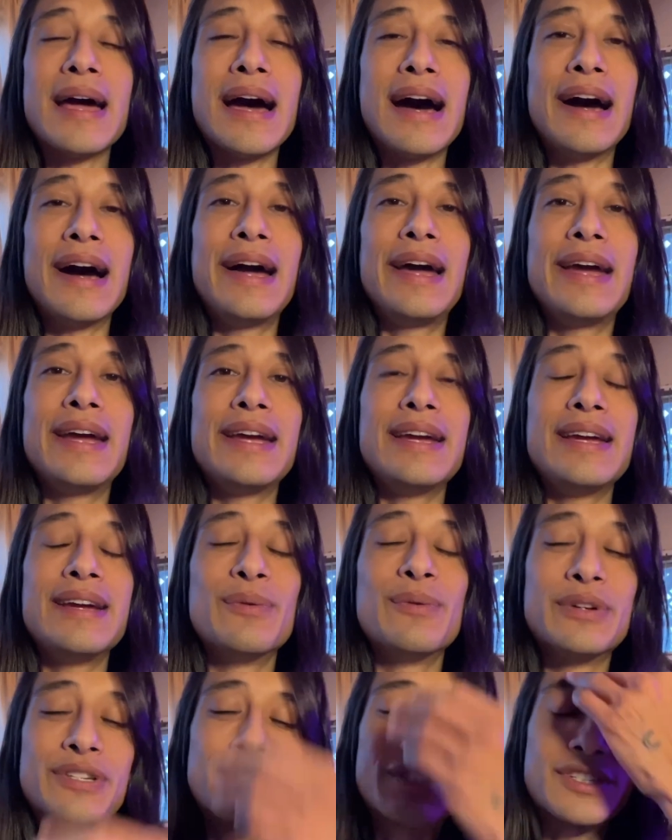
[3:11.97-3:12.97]
I
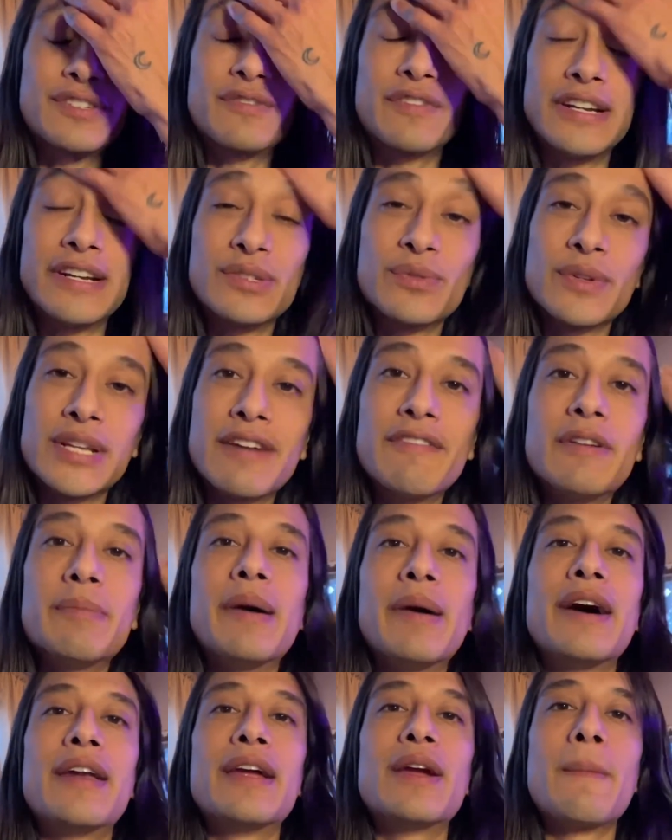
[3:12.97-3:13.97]
was just friends with
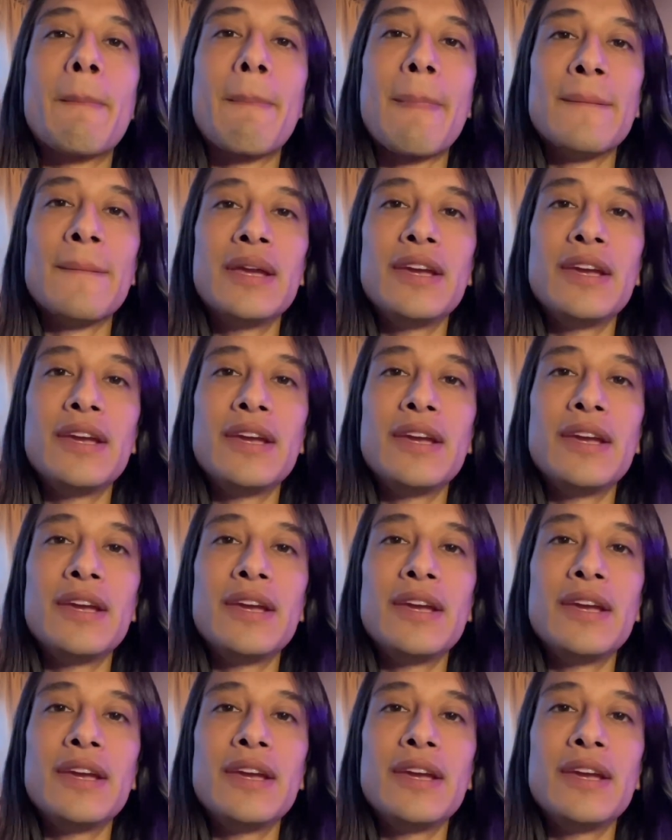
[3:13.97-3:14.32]
everybody,